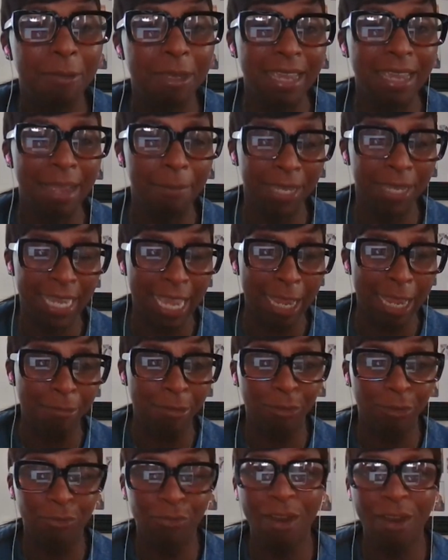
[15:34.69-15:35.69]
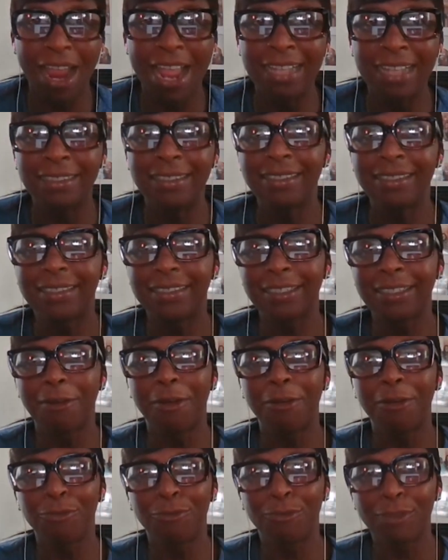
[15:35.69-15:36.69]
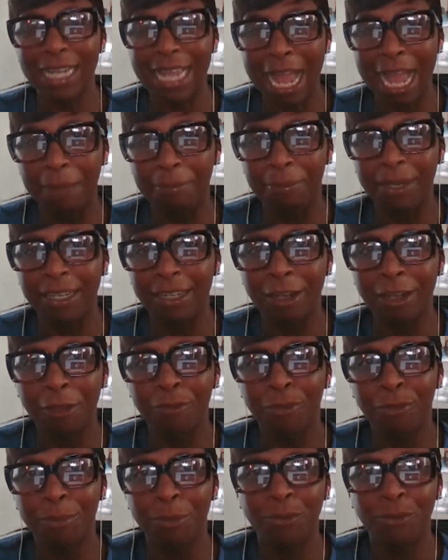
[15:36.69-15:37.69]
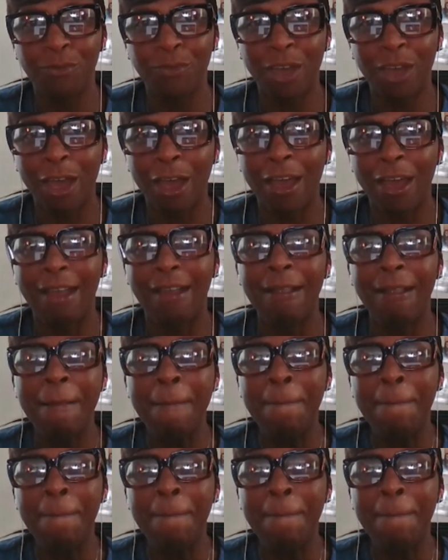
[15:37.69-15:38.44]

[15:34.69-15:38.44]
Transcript: We became good friends. So I was really happy and over the moon for her.